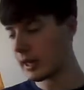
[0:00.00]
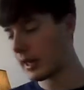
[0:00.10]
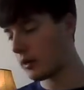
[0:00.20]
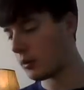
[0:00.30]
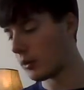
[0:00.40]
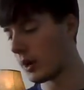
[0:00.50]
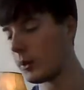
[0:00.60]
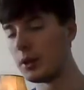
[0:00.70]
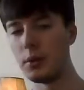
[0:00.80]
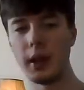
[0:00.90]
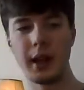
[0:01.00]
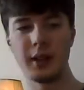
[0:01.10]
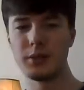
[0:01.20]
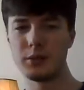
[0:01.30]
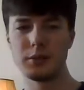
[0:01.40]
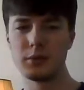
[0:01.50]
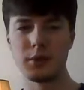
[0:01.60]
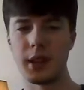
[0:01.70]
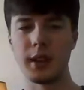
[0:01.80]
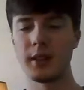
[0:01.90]
don't know why we do that.
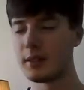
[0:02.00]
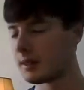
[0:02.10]
Like,